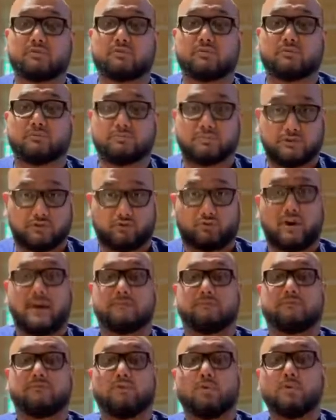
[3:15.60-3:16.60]

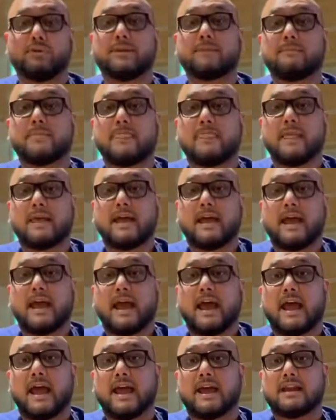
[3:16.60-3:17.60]
prescribed for them,
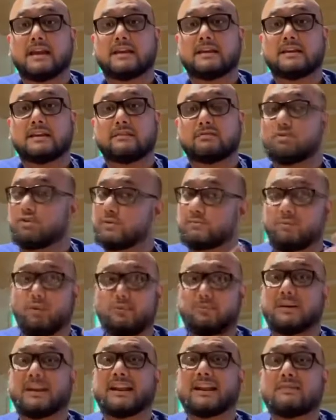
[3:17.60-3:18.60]
and it's not
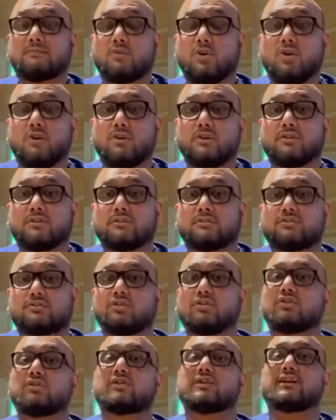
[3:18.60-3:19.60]
appropriate anymore,
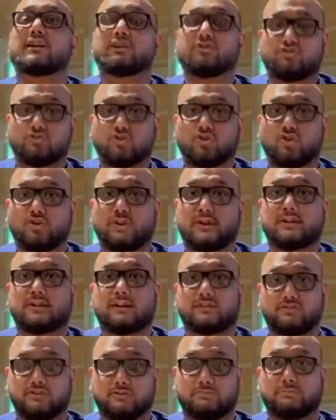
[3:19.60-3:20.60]
so ensure that
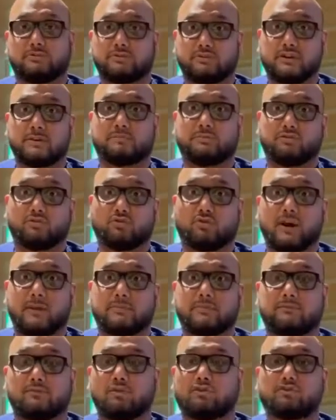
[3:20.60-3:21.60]
they're
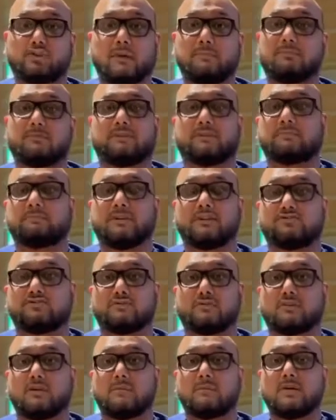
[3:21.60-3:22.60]
de-prescribed. For example, if the
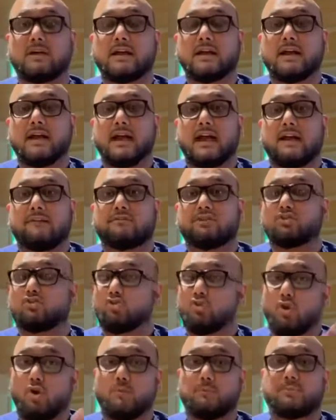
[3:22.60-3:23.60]
patients come with an
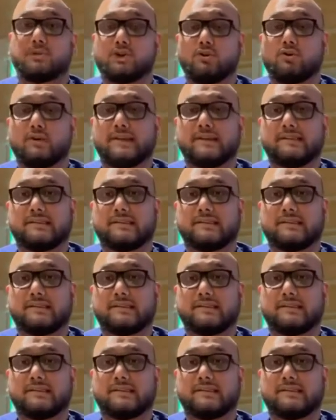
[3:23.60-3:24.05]
opioid